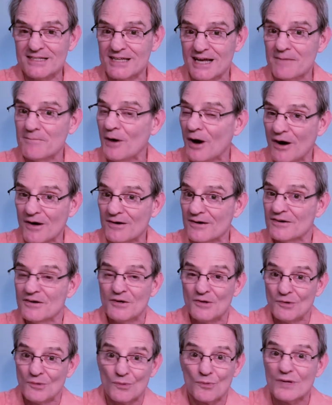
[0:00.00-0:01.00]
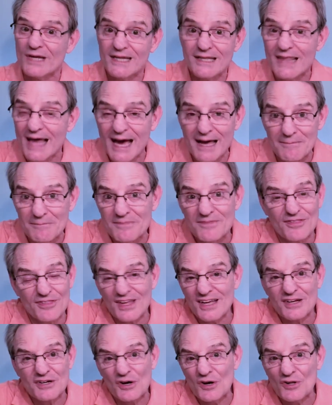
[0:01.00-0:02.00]
I ought to read that
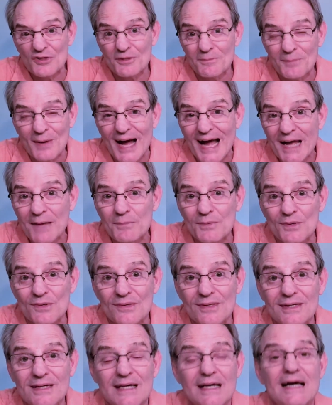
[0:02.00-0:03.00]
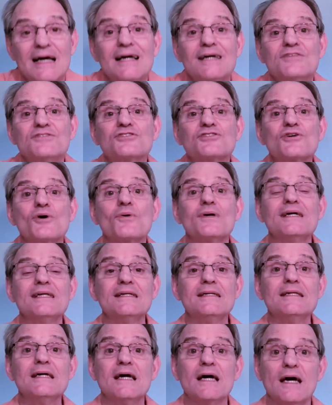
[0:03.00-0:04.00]
thing called the Bible. And so he
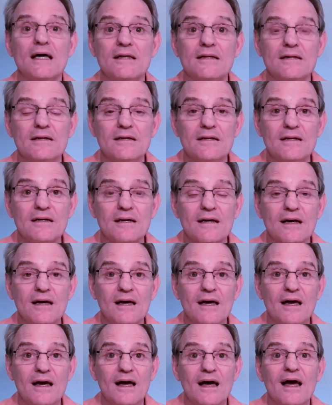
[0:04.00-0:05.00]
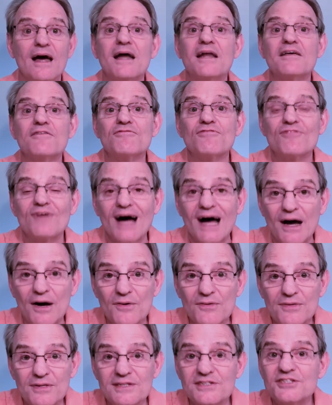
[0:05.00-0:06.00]
did. And he
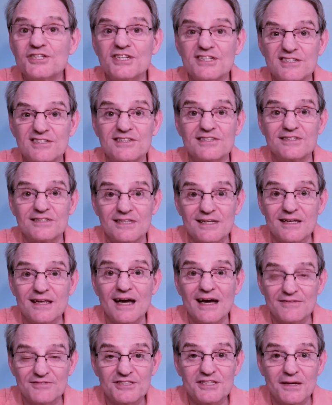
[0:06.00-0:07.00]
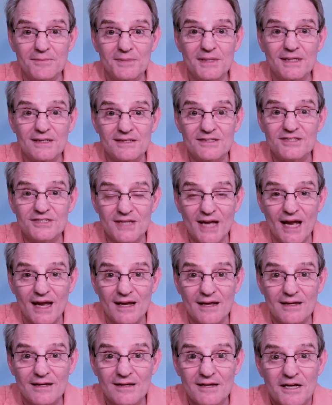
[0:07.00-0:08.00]
found that Jesus did have something to say.
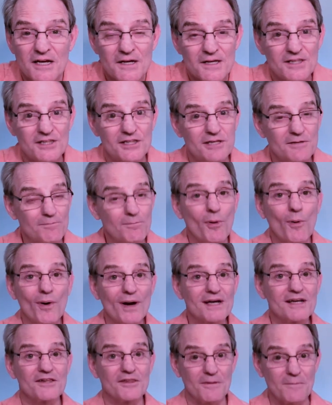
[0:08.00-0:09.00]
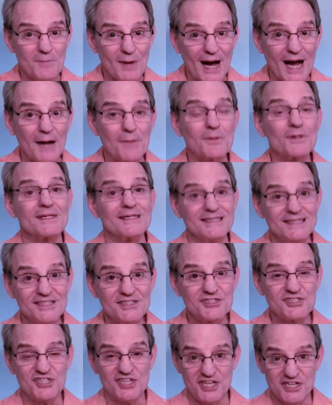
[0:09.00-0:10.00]
That the point of the Bible
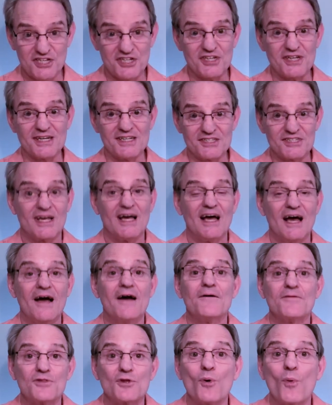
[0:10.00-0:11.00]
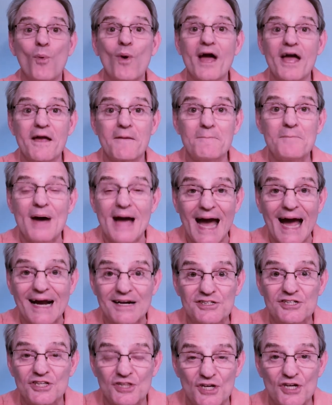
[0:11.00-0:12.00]
is teaching us the way back
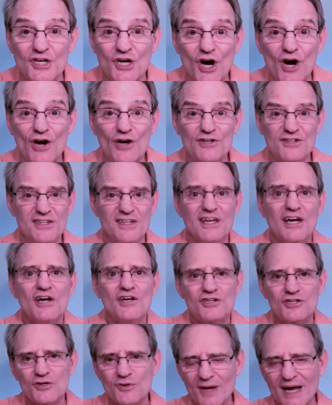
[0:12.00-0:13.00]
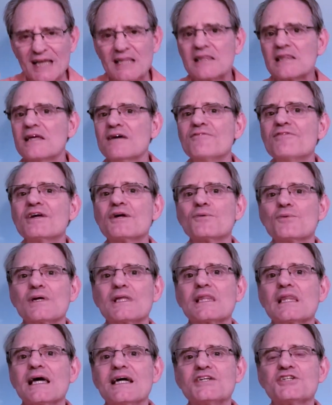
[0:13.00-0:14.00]
to the garden, to a living
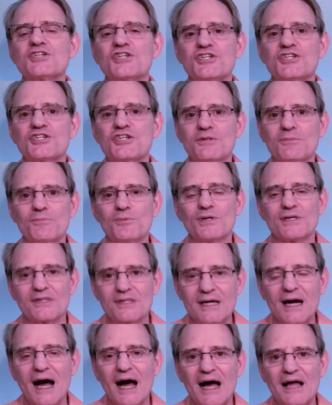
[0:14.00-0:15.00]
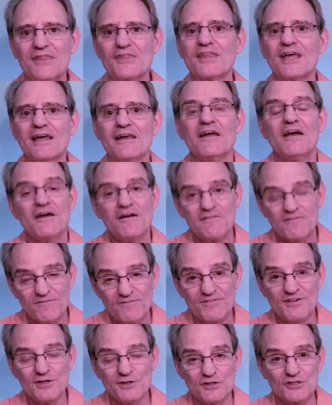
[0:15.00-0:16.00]
relationship with God that
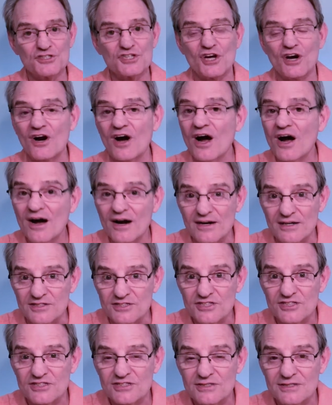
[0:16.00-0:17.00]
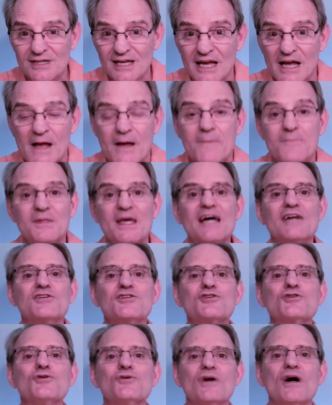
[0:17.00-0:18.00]
fills our hearts, and
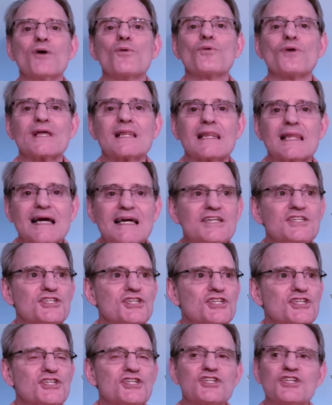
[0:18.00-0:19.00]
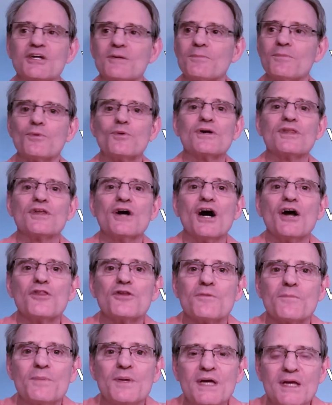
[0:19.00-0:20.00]
to a relationship with
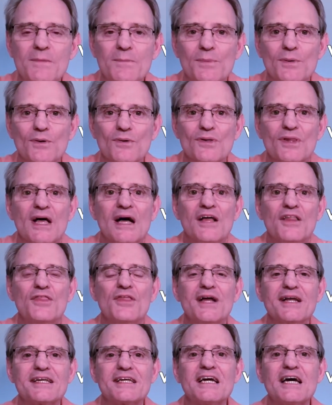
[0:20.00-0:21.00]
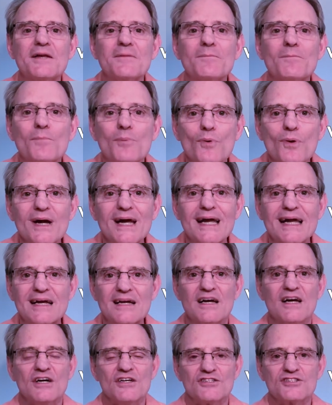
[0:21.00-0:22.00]
other people that can
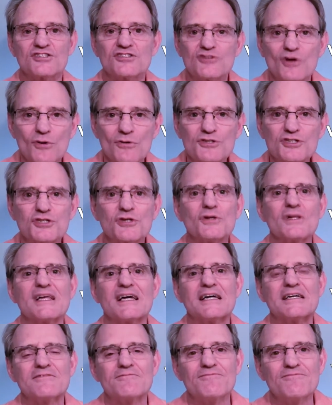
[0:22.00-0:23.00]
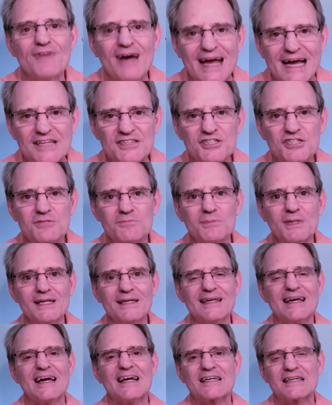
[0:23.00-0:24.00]
bring social
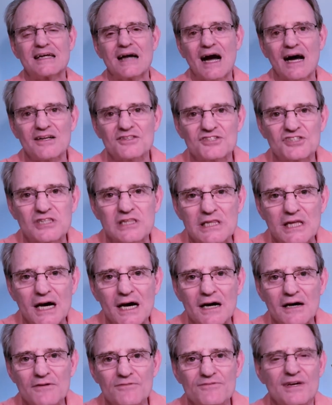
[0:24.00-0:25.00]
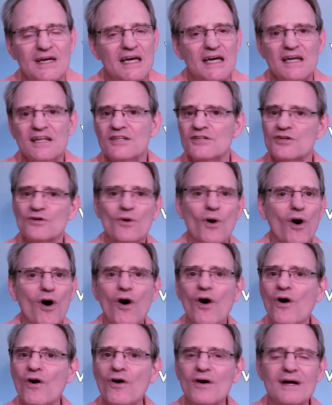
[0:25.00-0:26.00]
advancement and God's love to
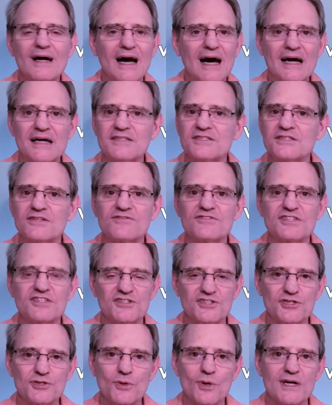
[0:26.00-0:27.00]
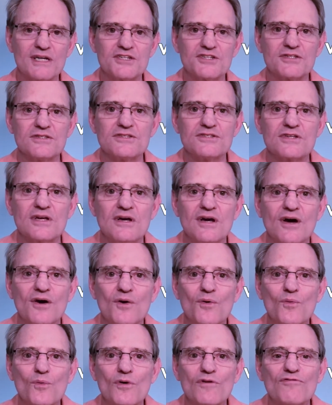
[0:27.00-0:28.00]
all kinds of situations
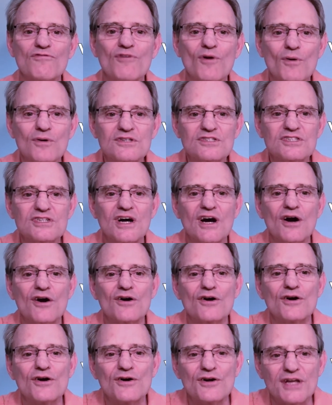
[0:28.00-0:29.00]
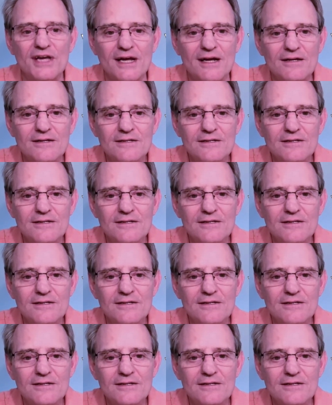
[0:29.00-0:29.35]
where folks are hurting.